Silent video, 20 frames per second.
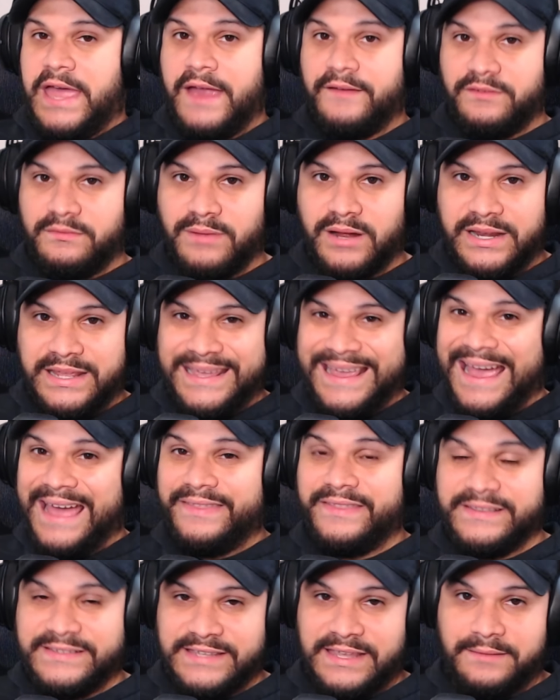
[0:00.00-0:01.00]
everybody
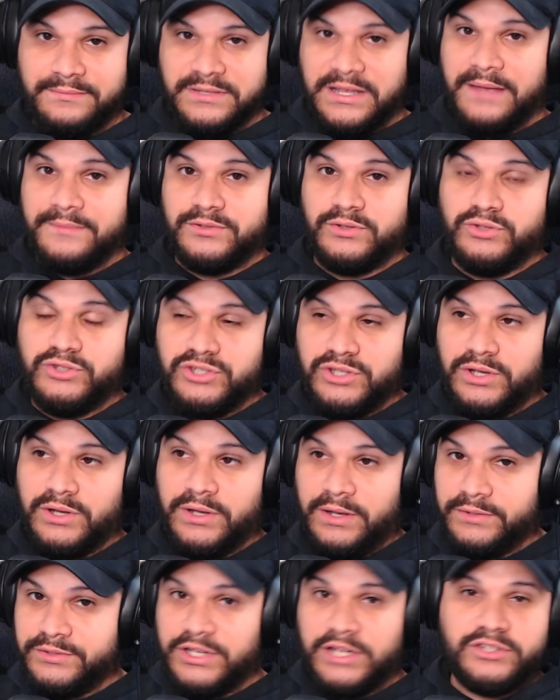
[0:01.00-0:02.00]
at the same time, so
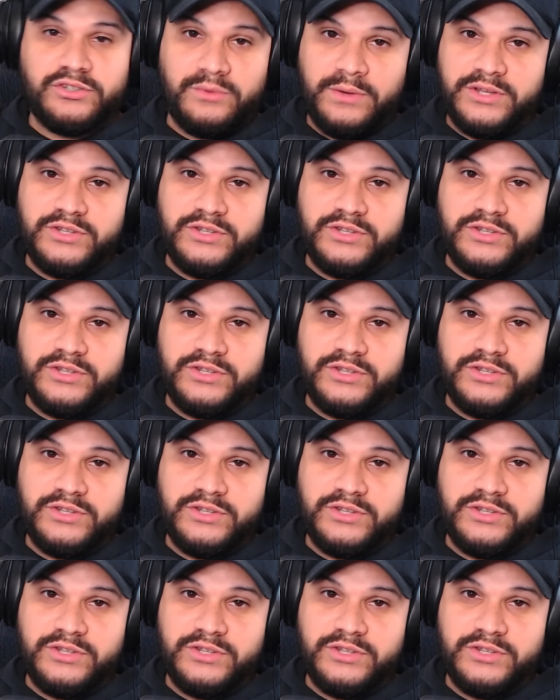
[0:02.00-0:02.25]
Dr.